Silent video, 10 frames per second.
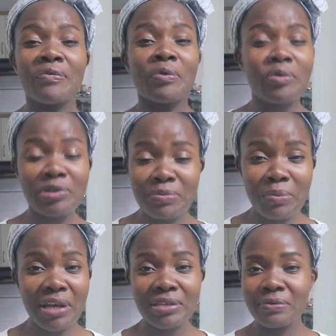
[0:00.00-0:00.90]
for
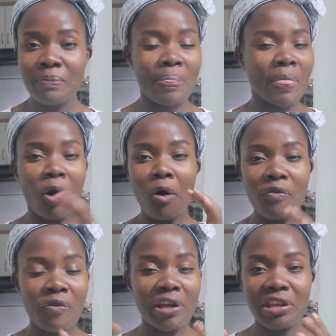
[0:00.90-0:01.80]
Christmas,
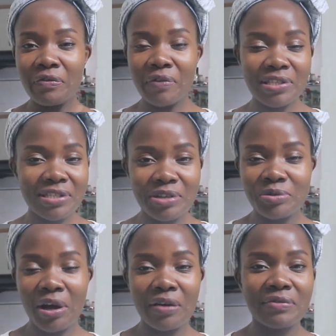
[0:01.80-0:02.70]
or for any events that
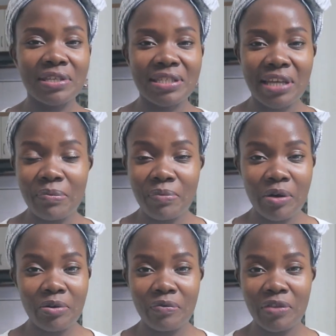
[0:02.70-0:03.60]
you have this time
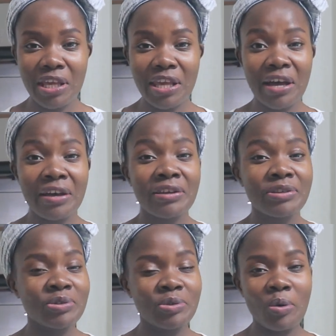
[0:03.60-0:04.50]
round of the year.
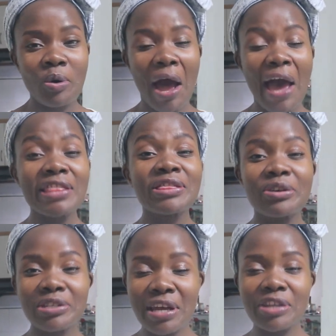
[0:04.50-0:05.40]
So I
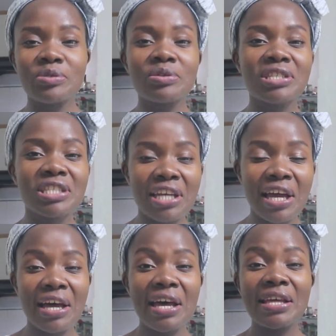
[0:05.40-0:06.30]
thought I should
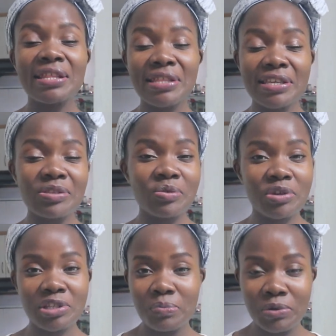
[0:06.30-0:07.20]
share this
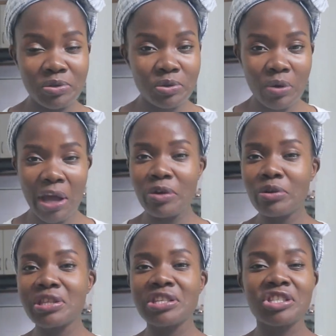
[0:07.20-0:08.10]
recipe to you. I
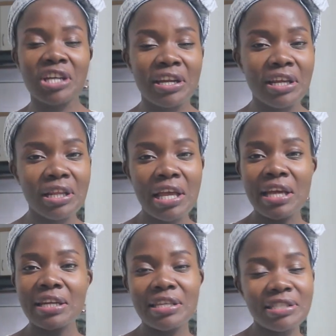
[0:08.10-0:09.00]
know this channel
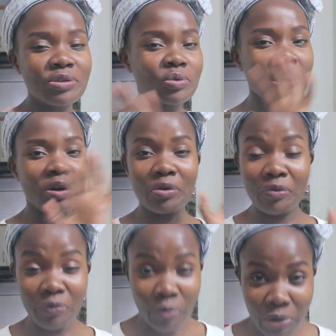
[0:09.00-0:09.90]
doesn't do a lot
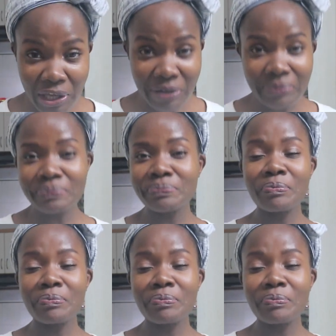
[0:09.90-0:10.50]
of cooking,